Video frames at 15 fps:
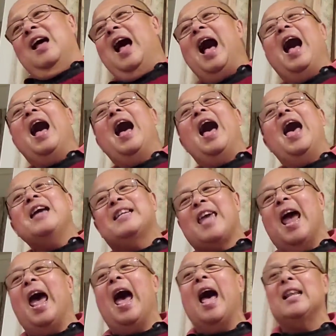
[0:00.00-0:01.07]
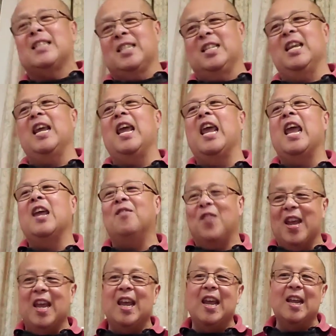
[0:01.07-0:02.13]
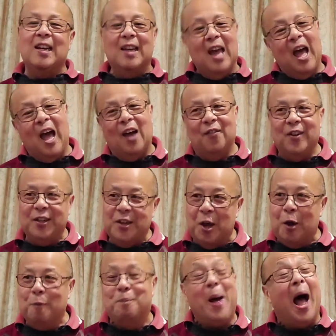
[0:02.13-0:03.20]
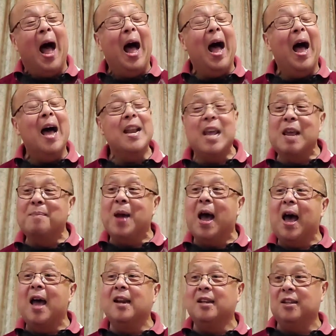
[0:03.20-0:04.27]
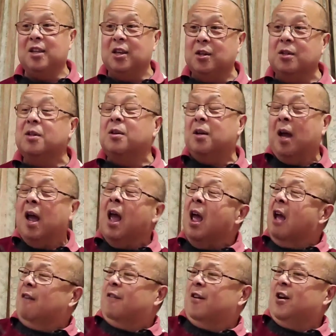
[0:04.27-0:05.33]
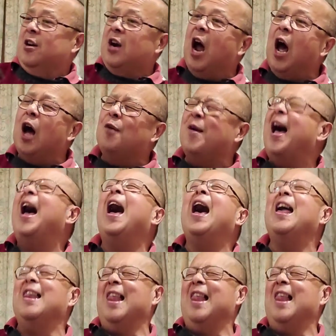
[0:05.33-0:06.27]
I can't see me loving nobody but you for all my